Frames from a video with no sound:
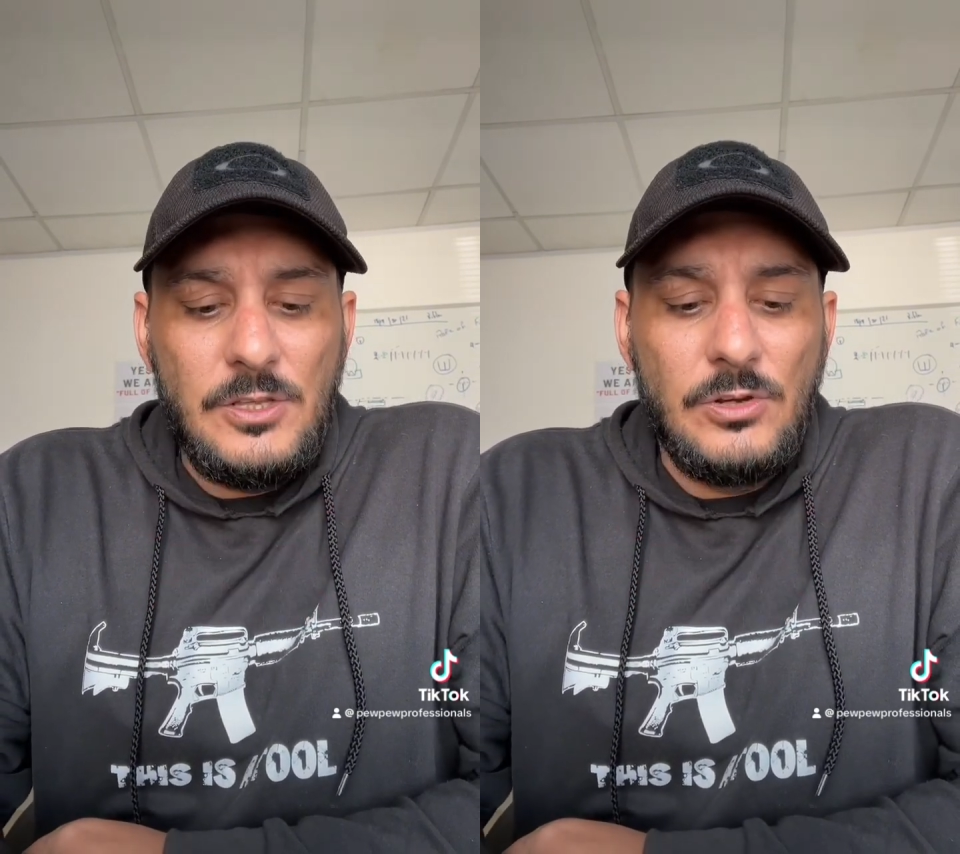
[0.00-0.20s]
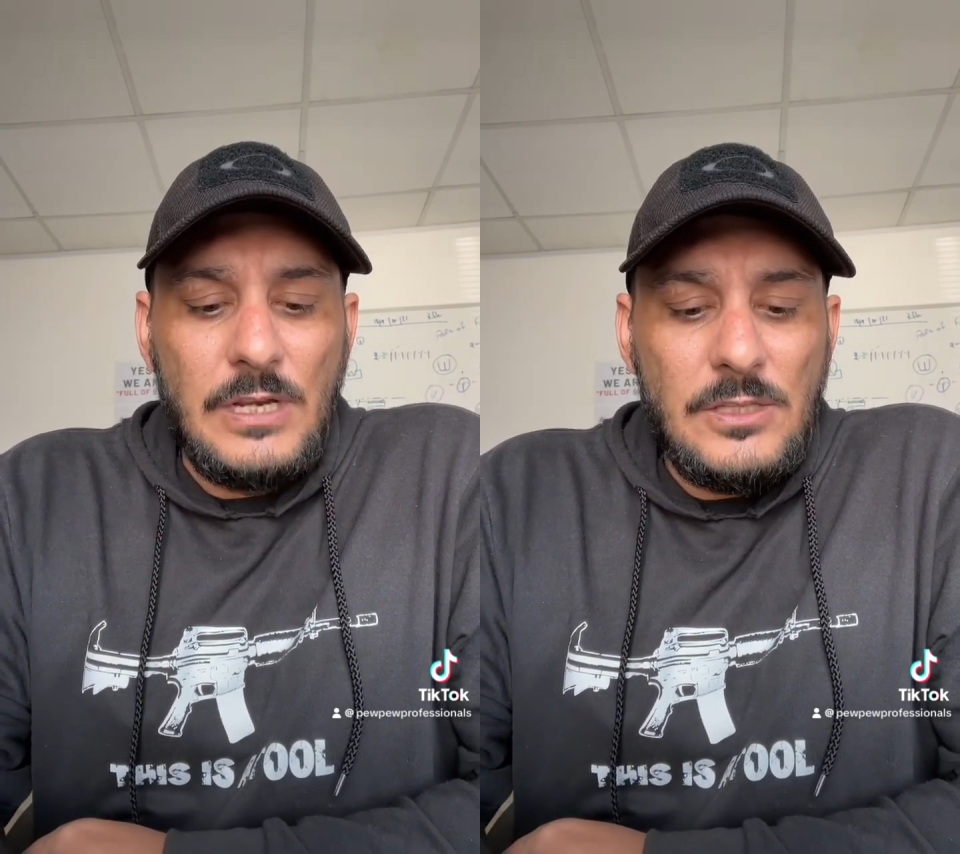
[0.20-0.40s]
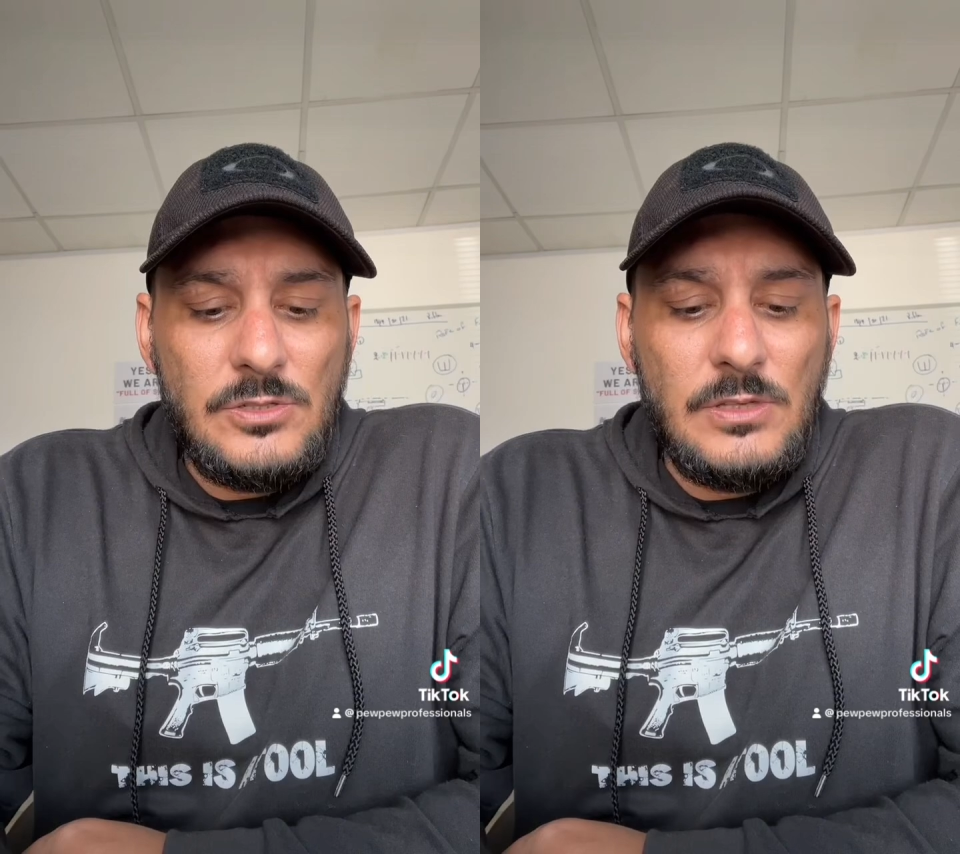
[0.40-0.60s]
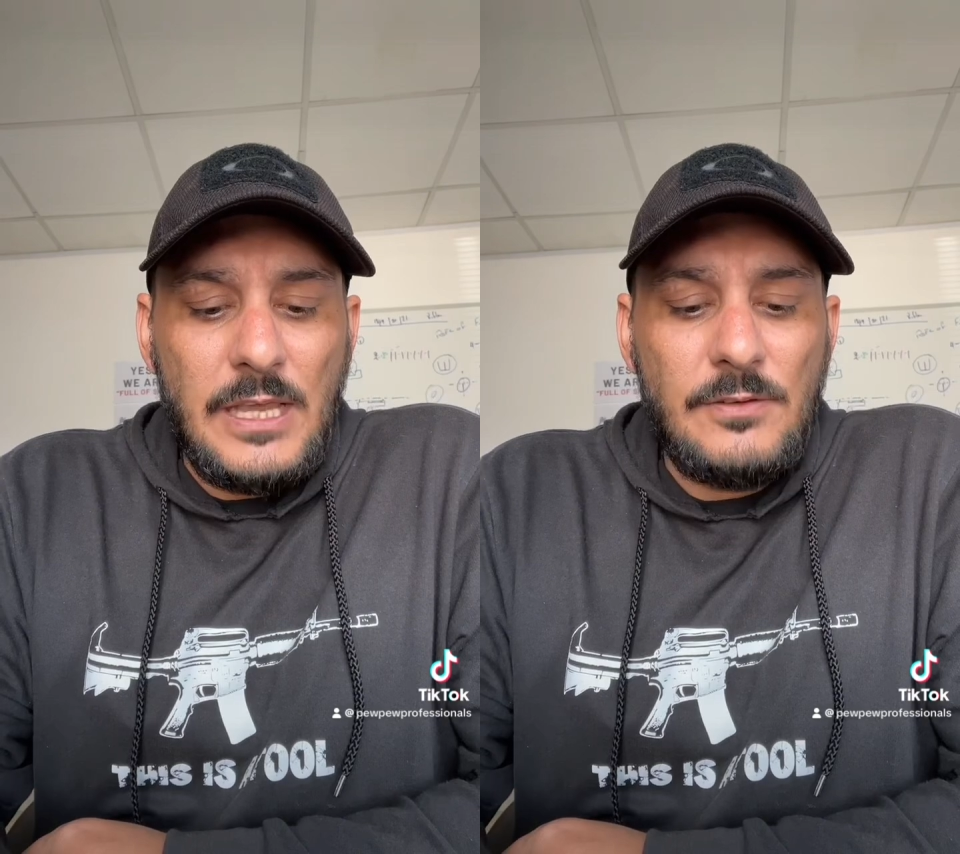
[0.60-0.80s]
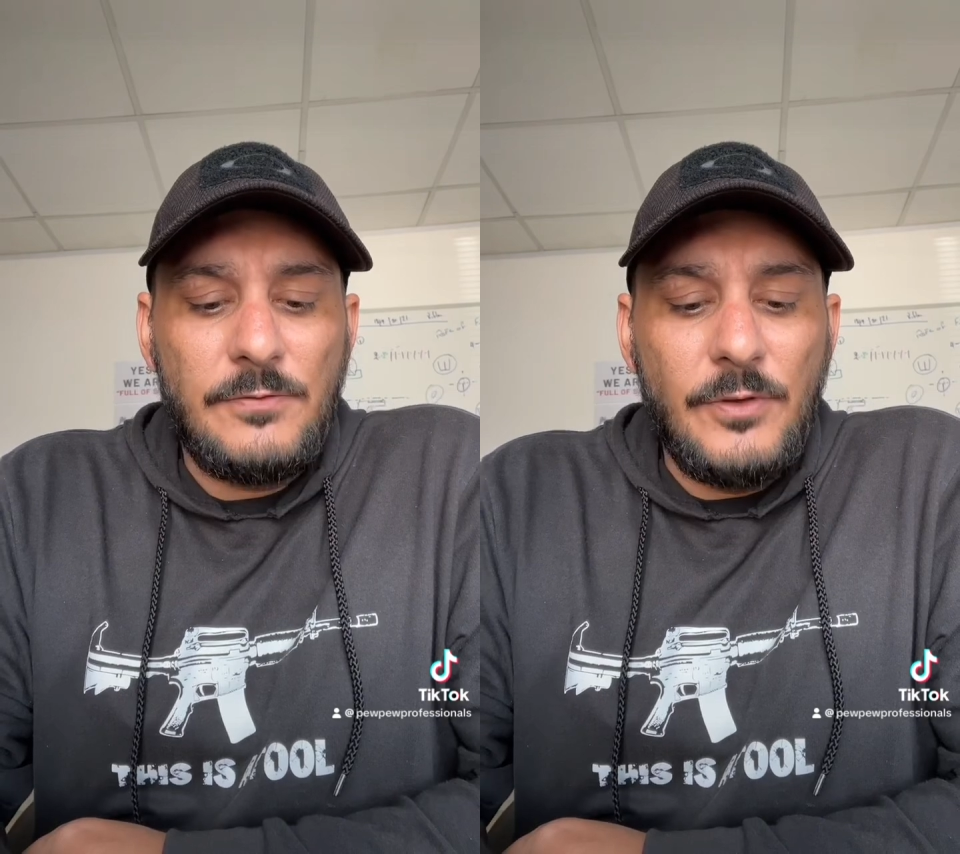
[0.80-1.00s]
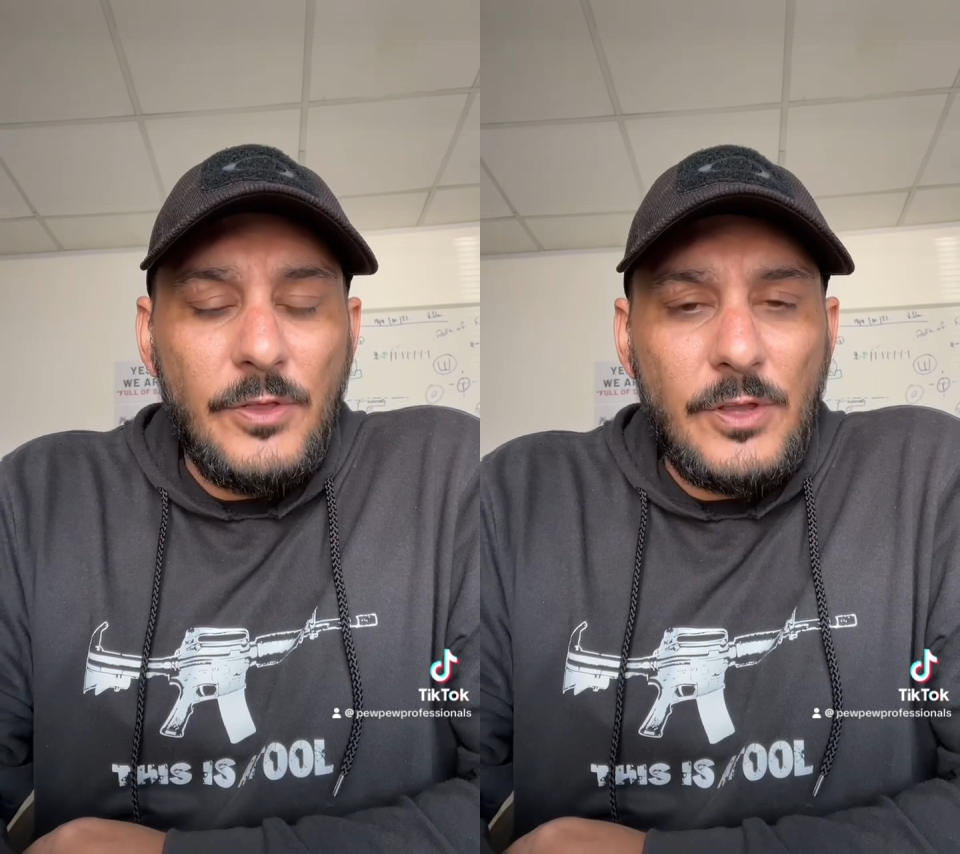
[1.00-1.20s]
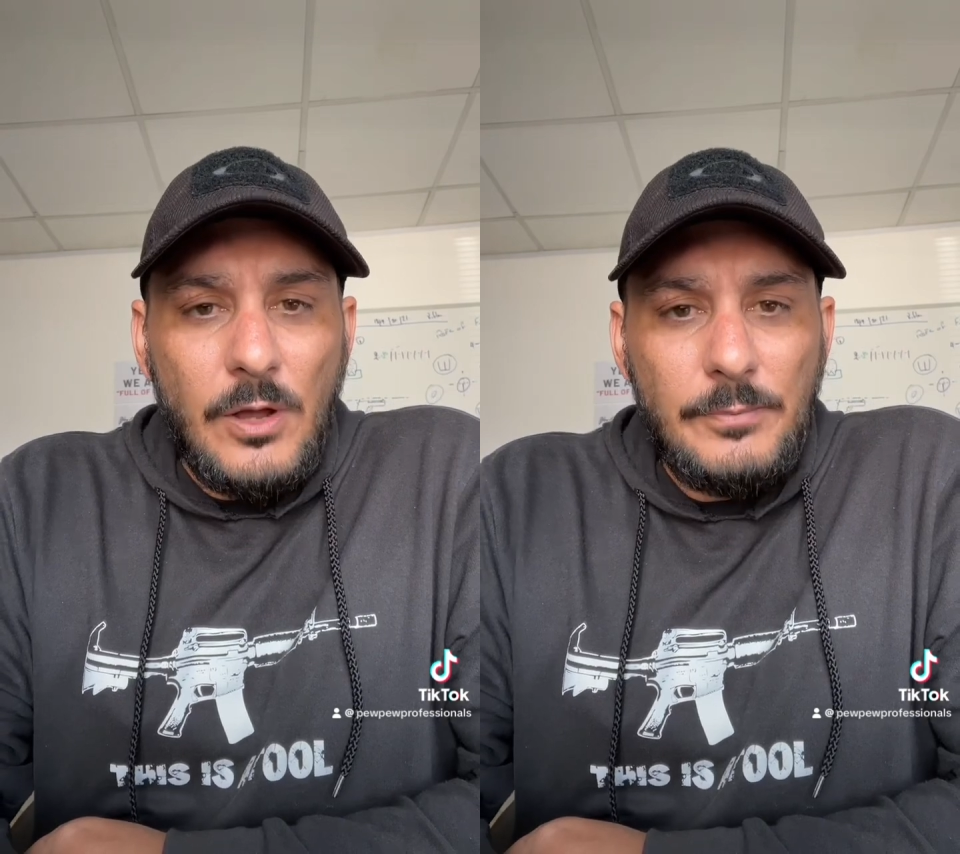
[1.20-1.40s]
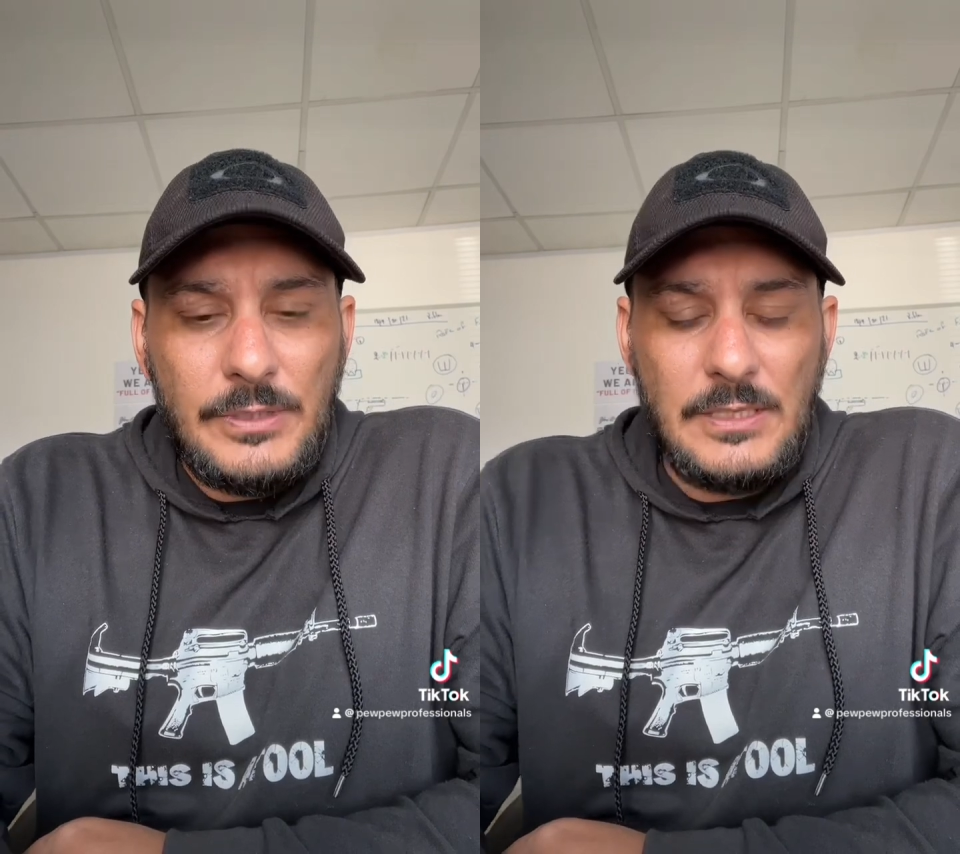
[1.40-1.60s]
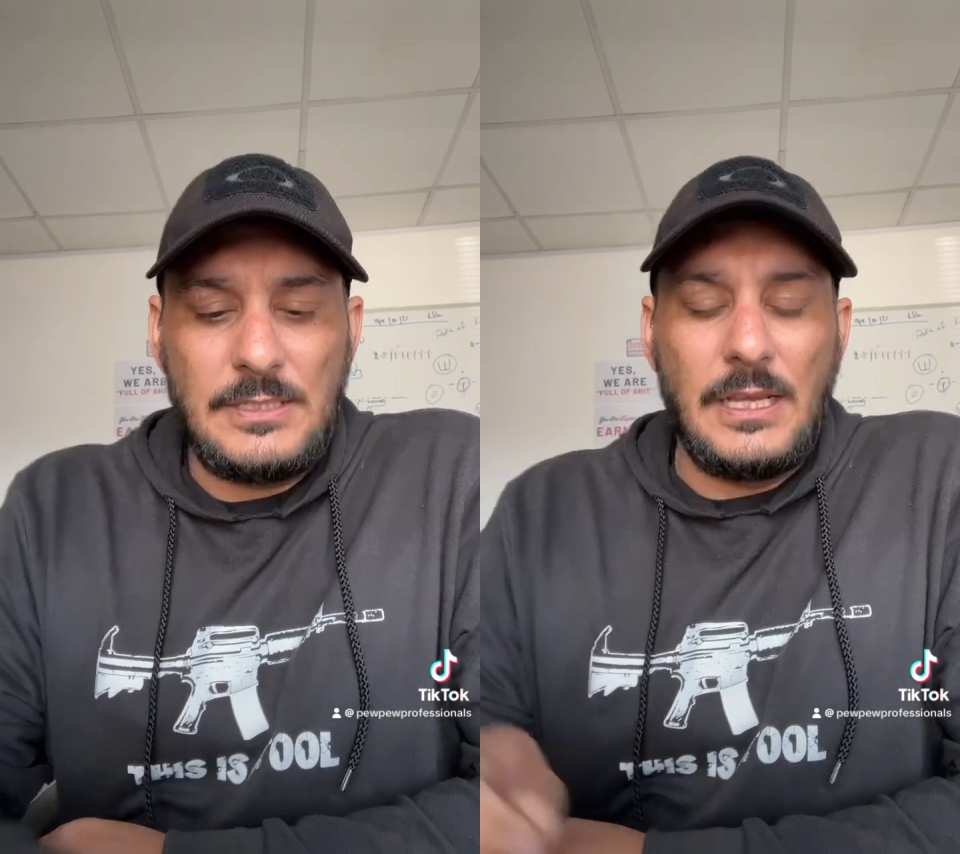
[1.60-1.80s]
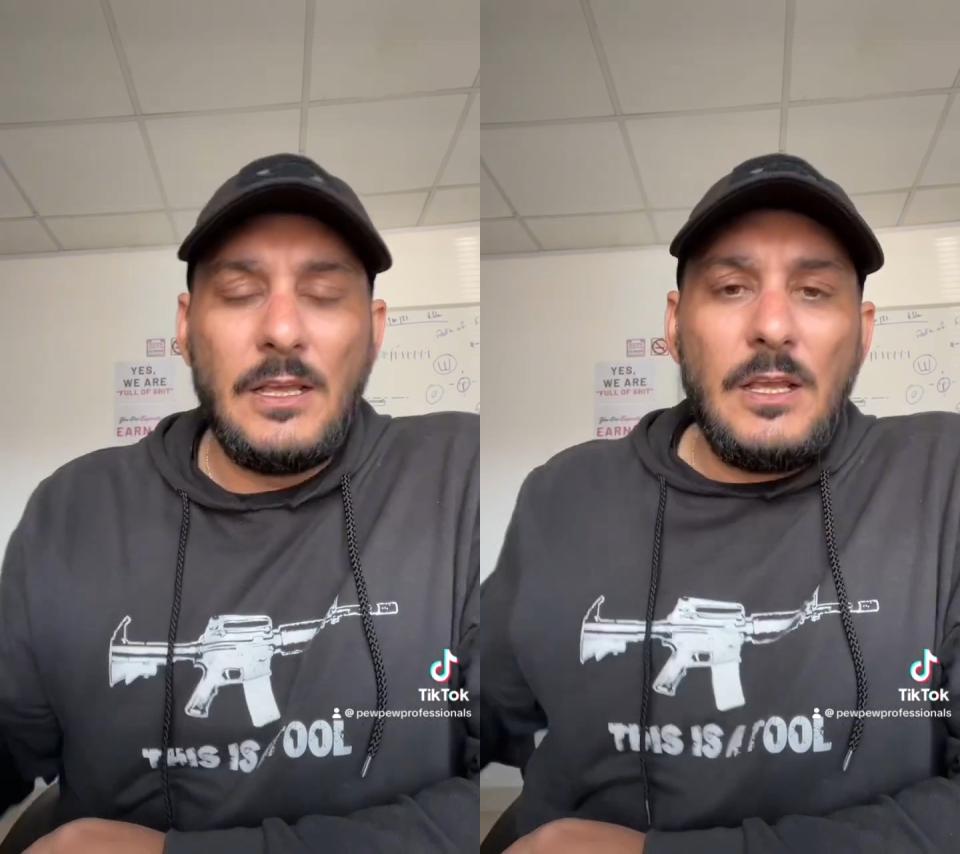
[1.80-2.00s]
you need to get further
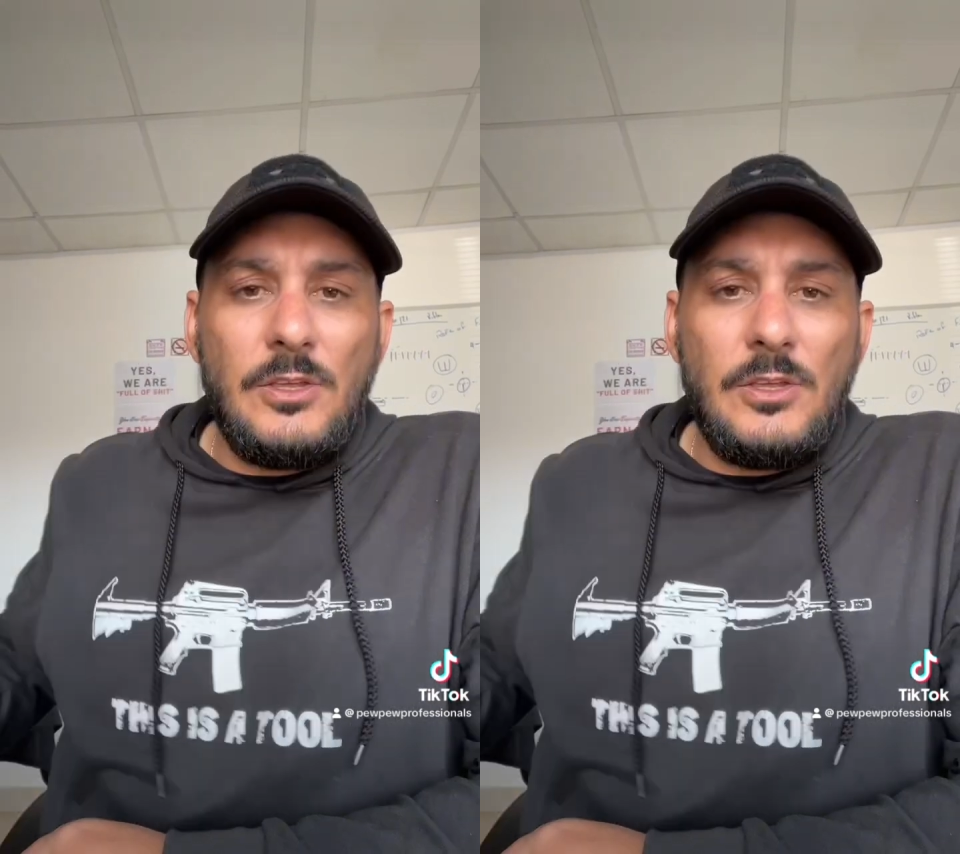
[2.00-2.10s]
competency.